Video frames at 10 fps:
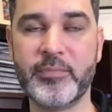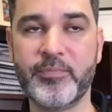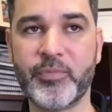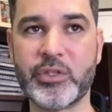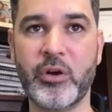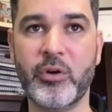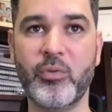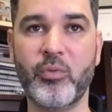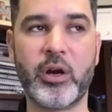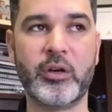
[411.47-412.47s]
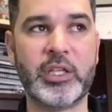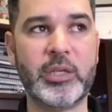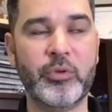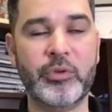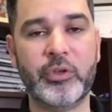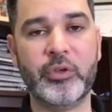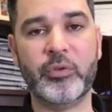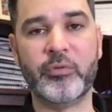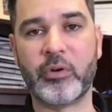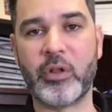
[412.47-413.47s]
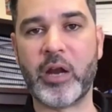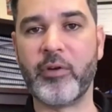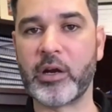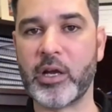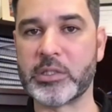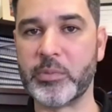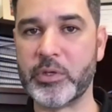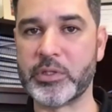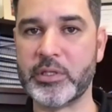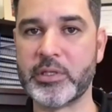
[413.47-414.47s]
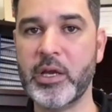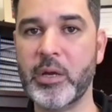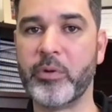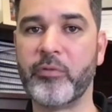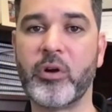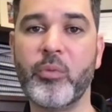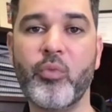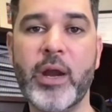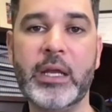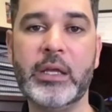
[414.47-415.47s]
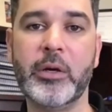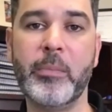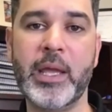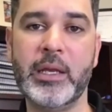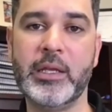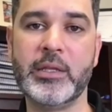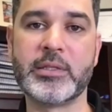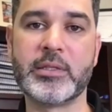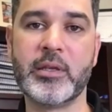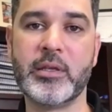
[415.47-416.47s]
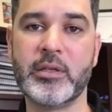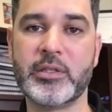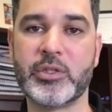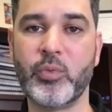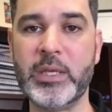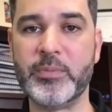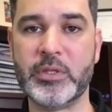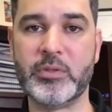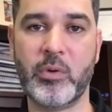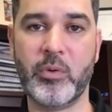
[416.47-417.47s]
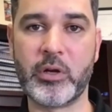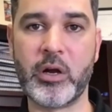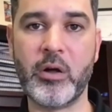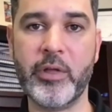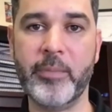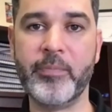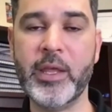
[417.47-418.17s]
So what our team will do for a lot of our customers is perform regular maintenance sweeps, is what we'll call them,